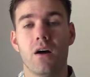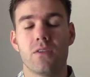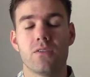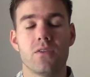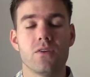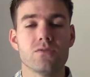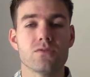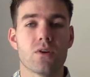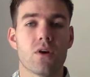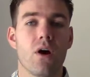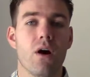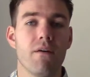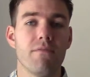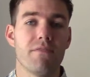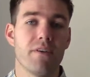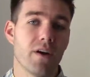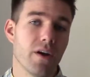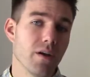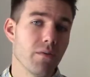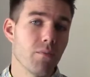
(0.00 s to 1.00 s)
Those are all
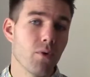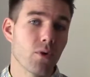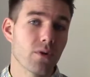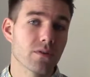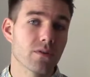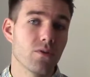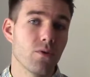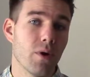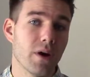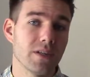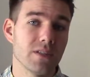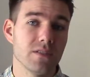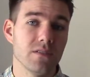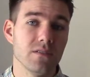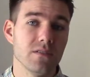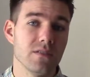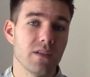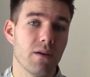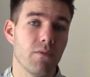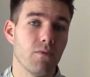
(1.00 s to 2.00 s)
very important
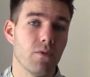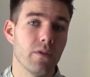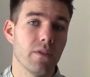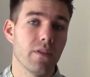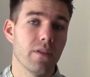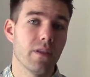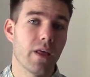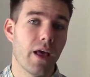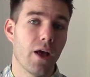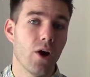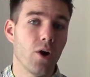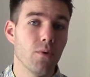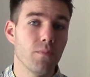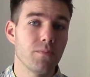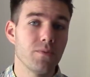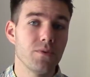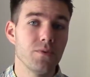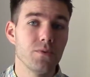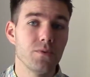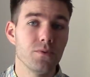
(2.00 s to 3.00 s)
questions that will
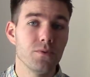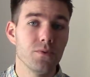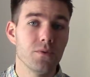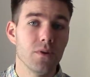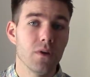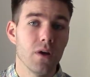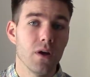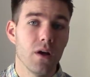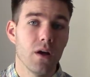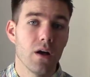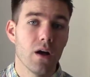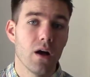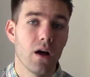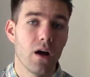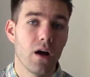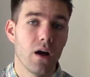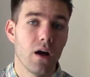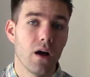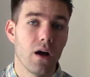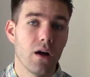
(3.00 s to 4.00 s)
help you
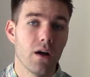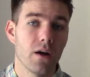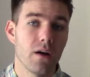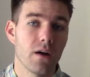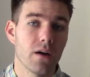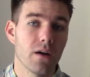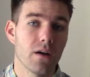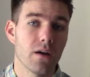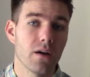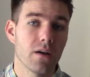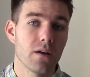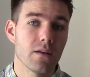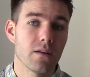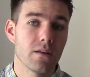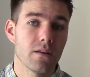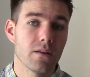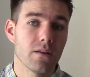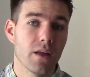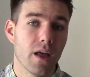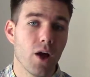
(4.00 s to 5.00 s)

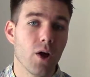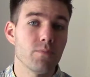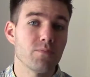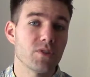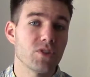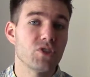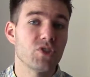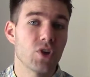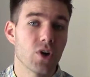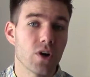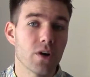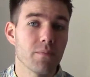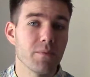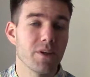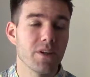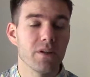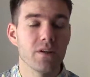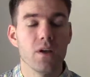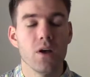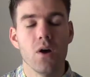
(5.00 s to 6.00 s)
help
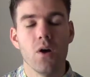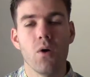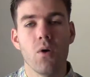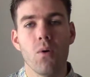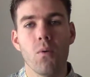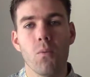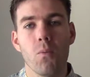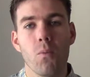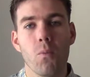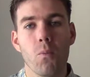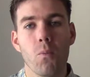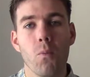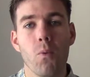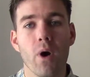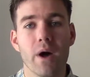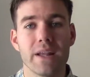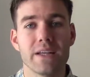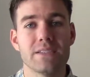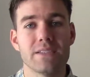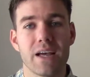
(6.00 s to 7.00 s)
determine
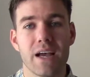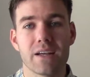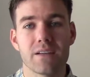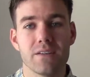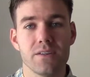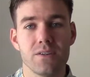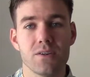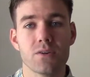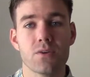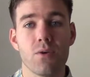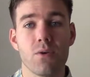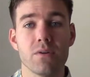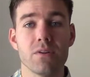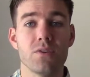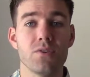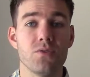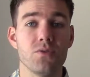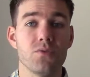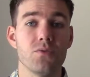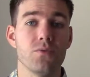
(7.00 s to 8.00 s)
what exactly you're going
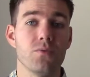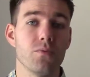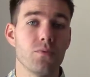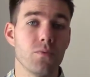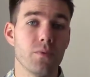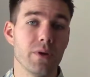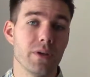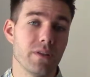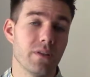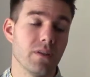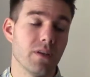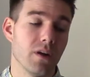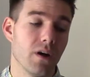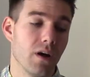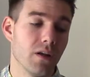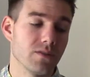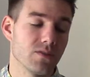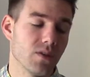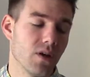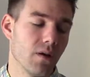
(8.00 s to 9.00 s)
to do with the
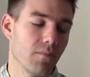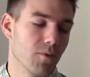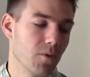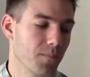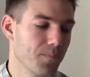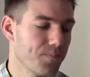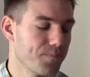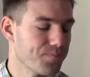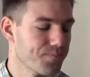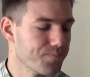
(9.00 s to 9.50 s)
ensemble.